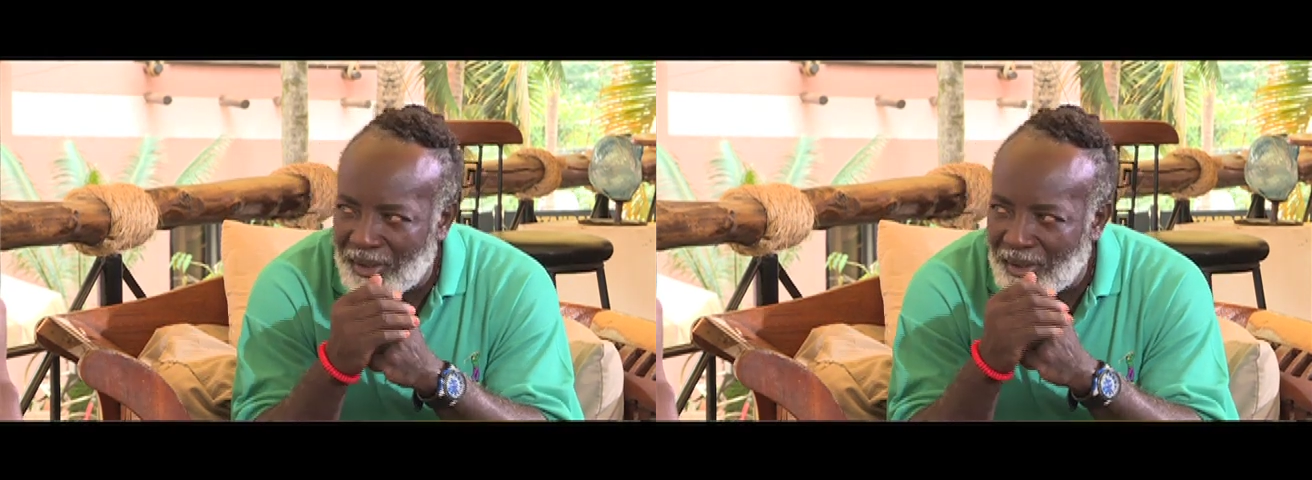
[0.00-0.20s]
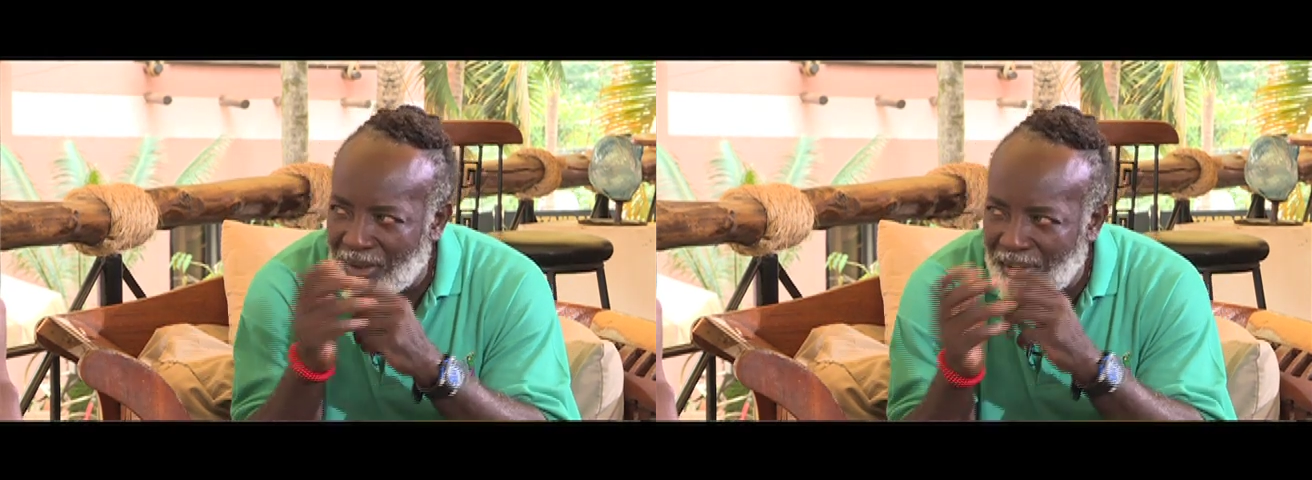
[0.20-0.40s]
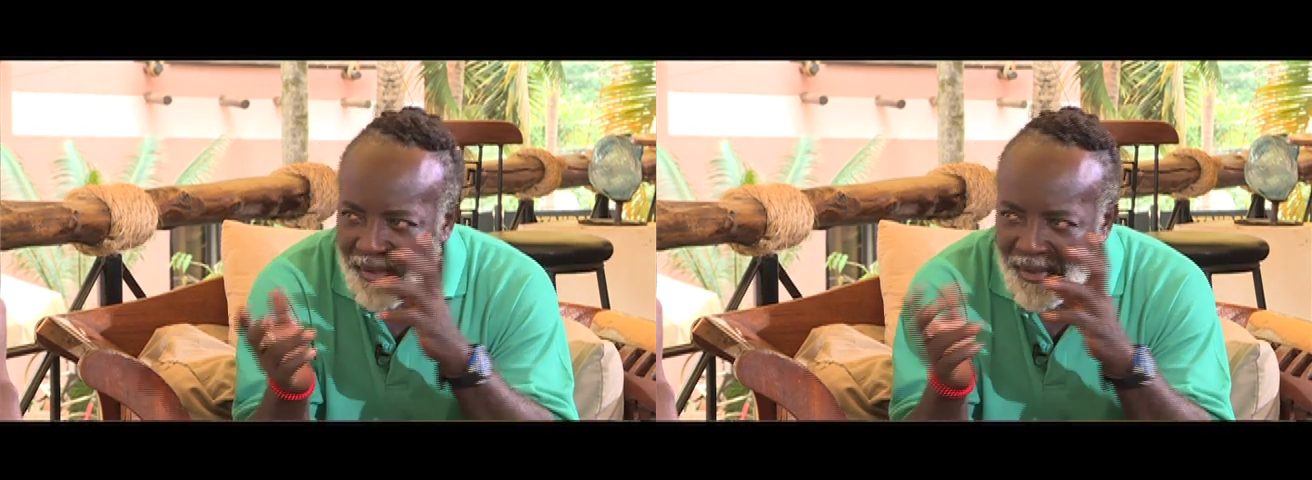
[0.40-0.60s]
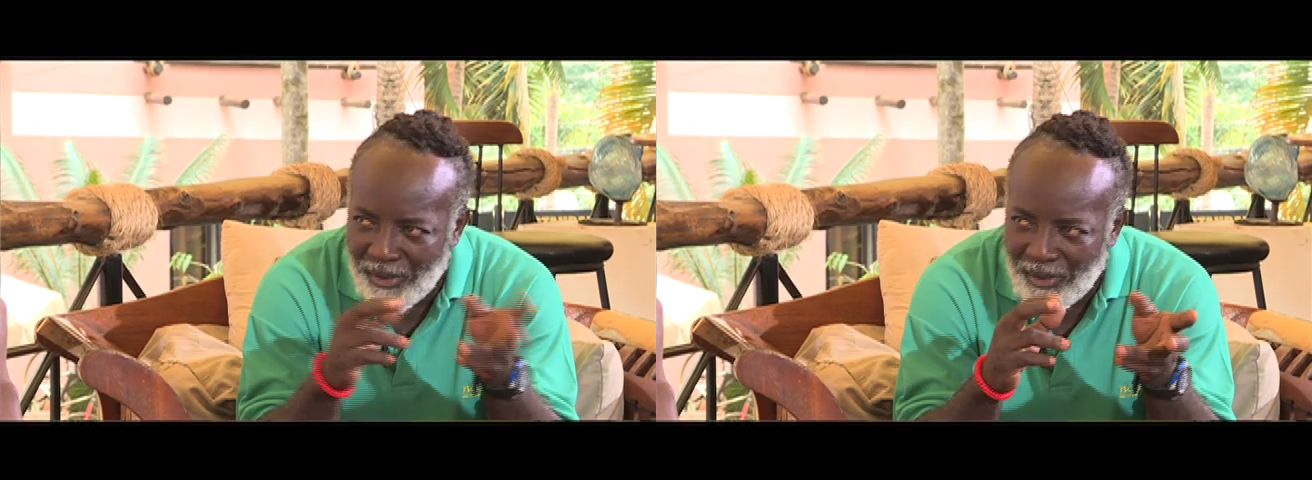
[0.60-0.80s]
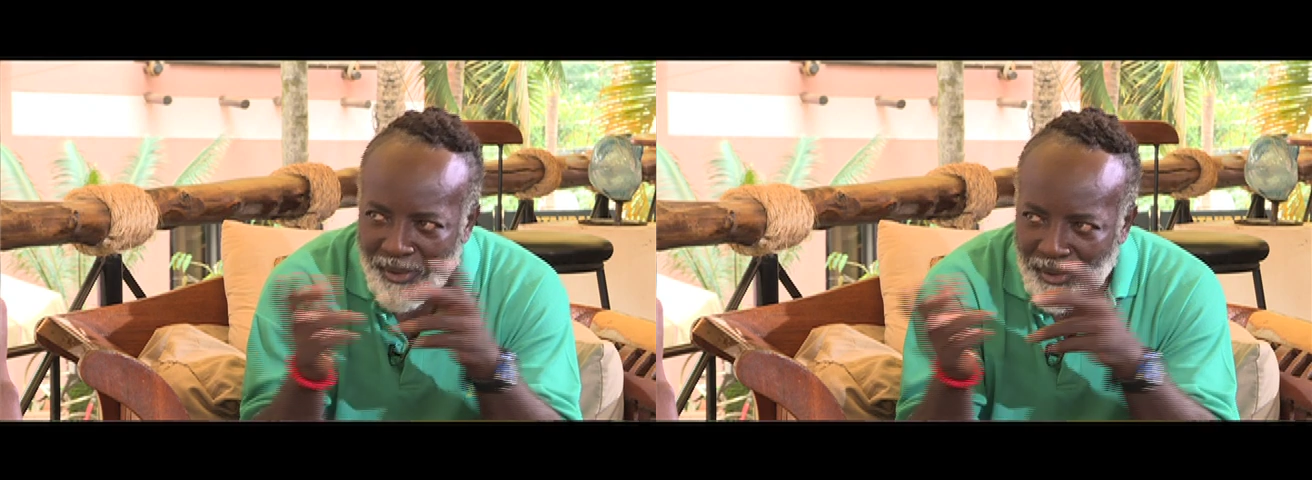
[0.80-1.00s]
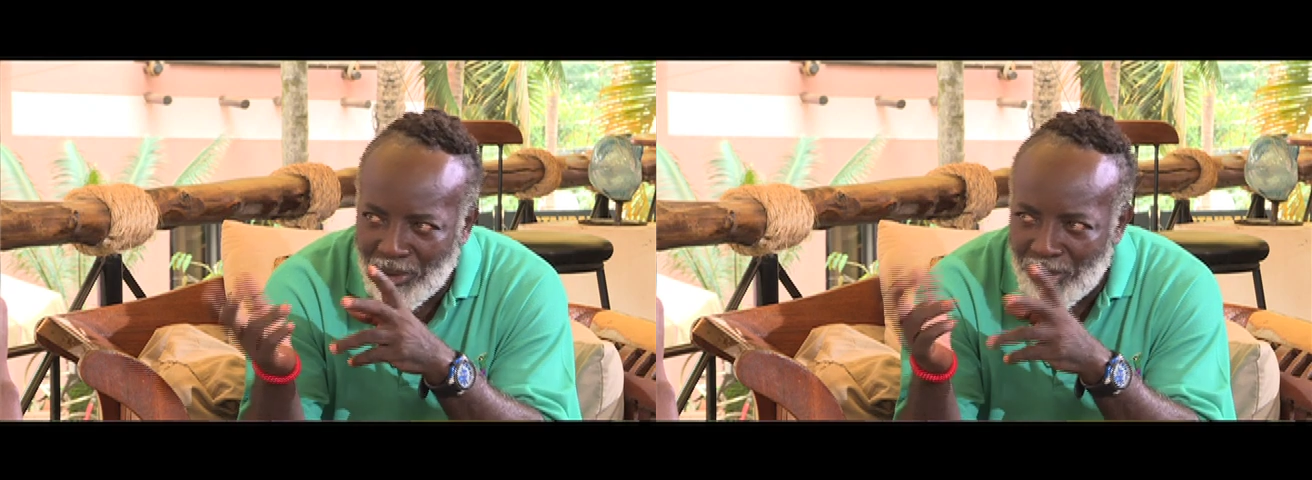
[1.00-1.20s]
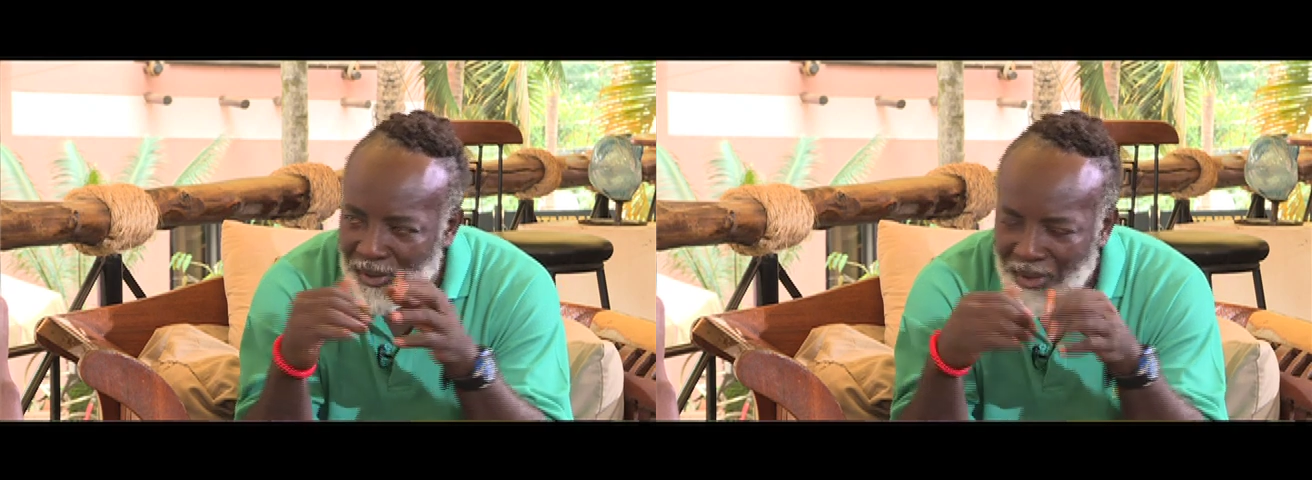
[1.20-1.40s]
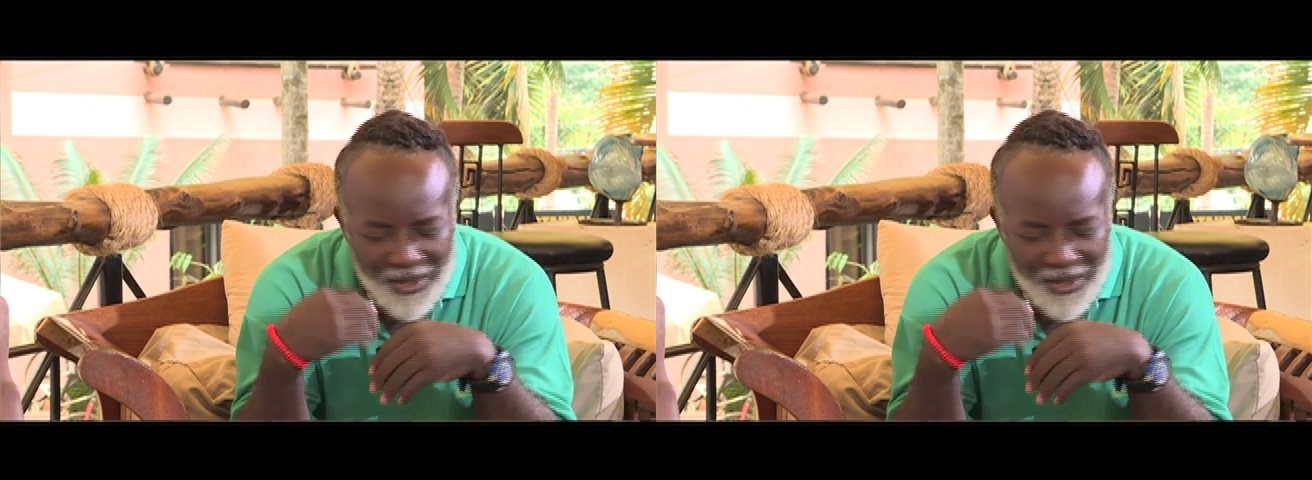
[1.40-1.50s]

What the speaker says: You know,